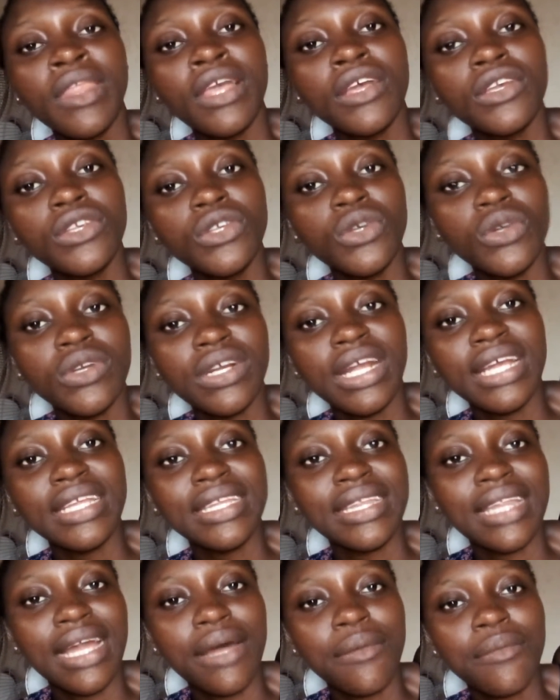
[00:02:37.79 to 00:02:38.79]
So right
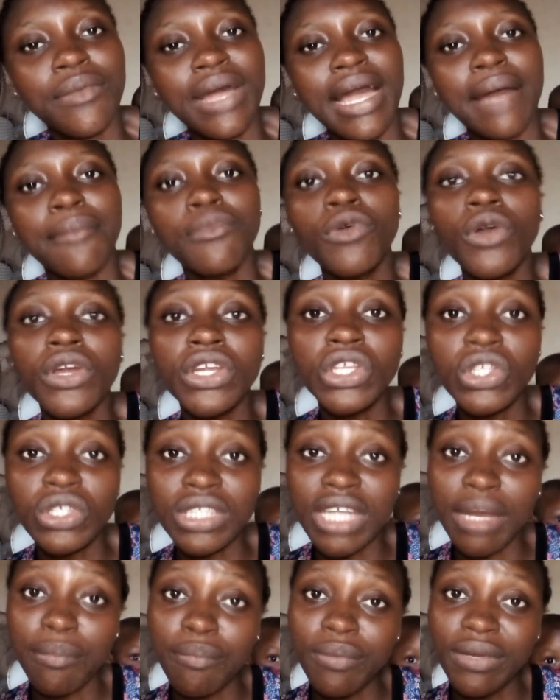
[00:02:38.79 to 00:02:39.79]
now, I'm going to that